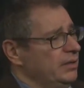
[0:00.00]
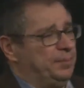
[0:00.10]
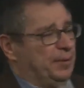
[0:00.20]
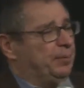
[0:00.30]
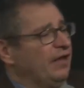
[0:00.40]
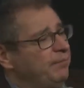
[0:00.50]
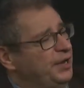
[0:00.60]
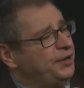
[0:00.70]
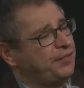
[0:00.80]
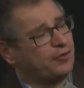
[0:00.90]
People have
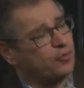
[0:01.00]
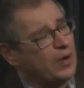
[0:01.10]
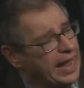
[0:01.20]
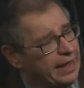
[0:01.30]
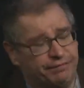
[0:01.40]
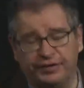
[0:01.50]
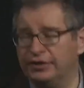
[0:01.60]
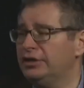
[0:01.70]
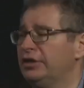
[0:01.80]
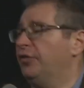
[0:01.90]
been to the grave.
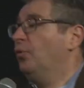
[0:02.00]
The